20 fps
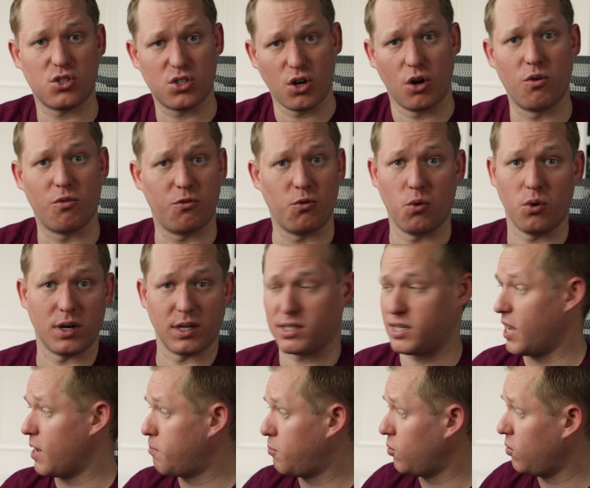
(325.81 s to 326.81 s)
So for
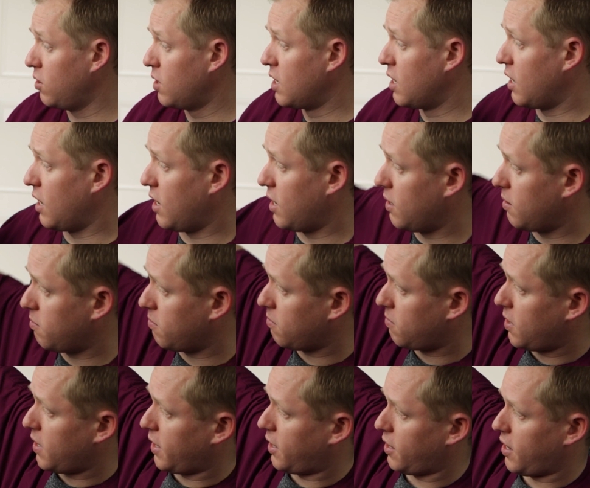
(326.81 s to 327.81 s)
example,
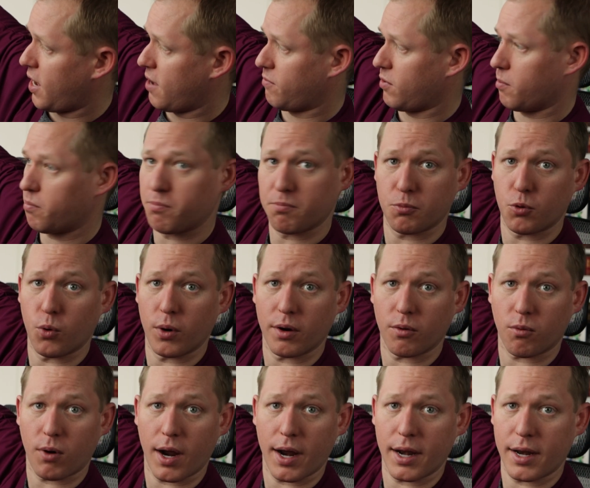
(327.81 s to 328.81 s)
I could have a point
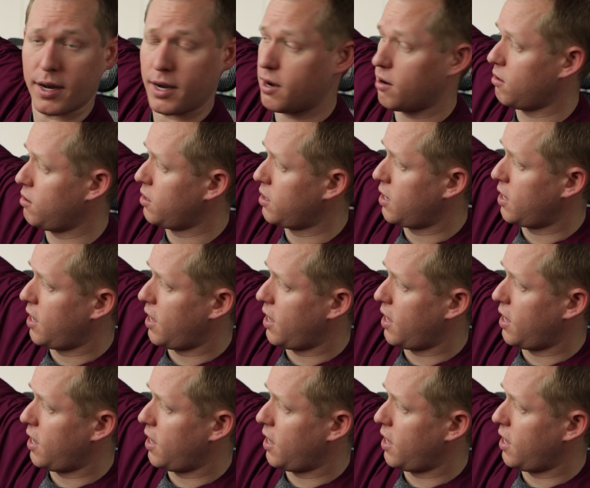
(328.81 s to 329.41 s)
right here